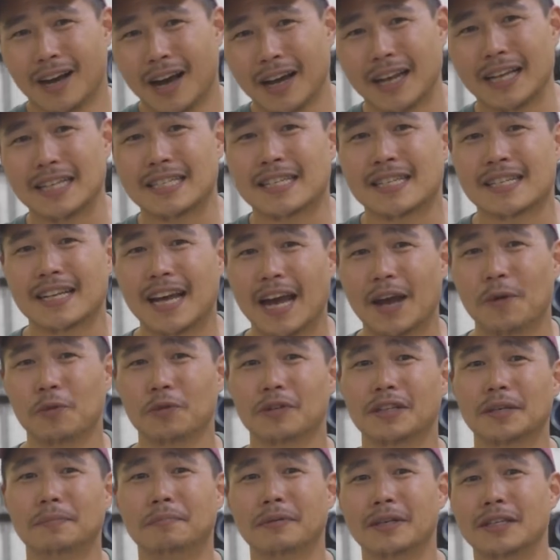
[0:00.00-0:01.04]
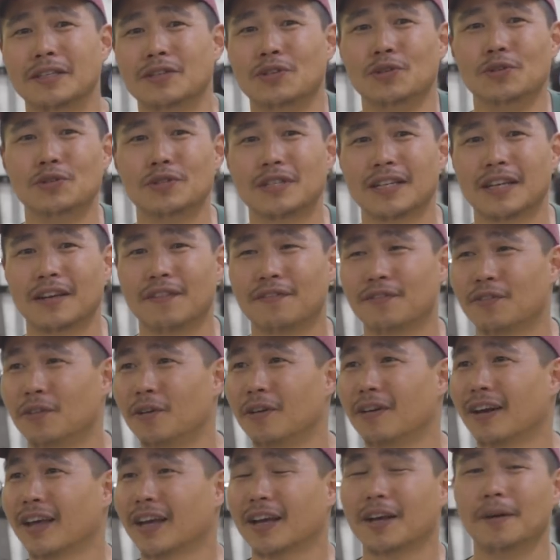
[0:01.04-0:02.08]
guess I've only been using it
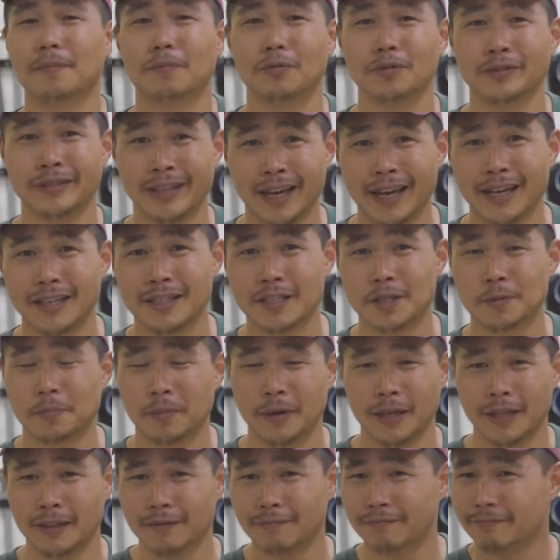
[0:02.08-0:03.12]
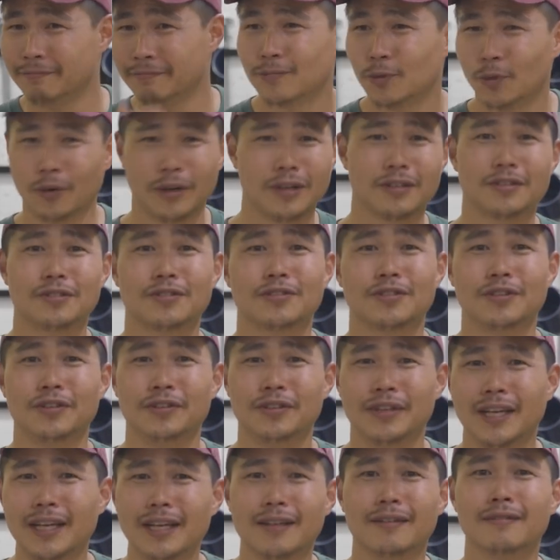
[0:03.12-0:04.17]
for like a couple of days, but what else do
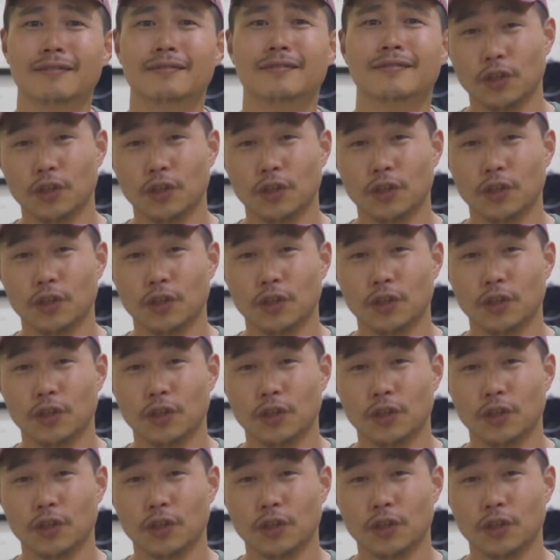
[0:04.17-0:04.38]
you need?